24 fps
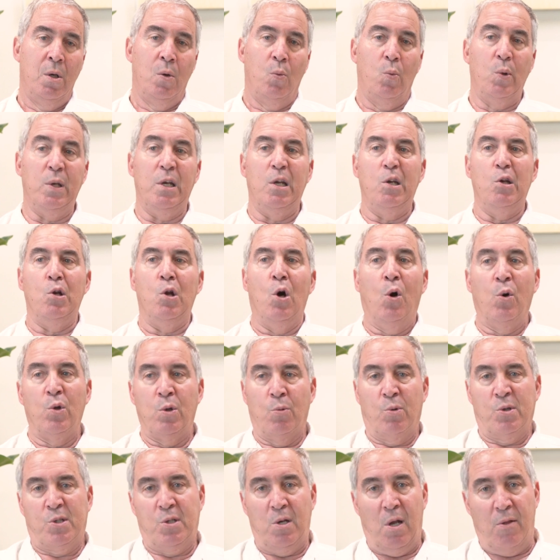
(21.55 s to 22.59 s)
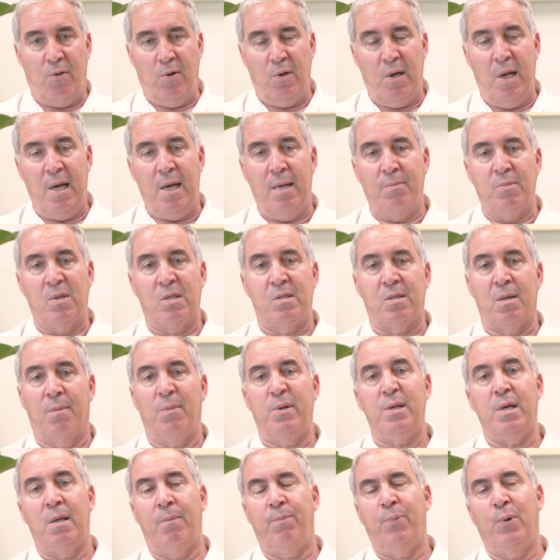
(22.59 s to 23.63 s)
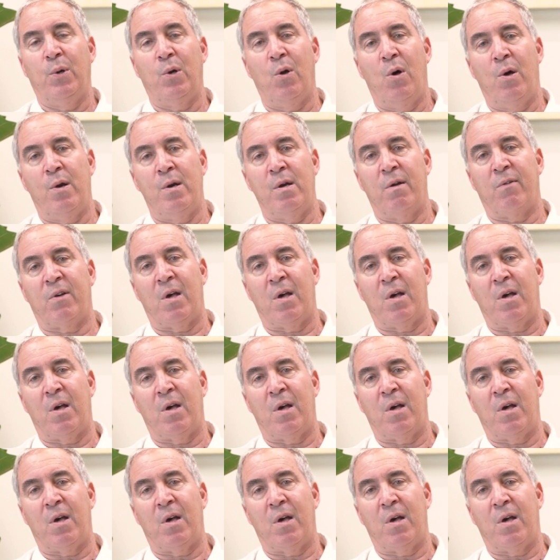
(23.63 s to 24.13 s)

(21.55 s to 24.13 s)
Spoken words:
we didn't know there was another name that somebody had put on it,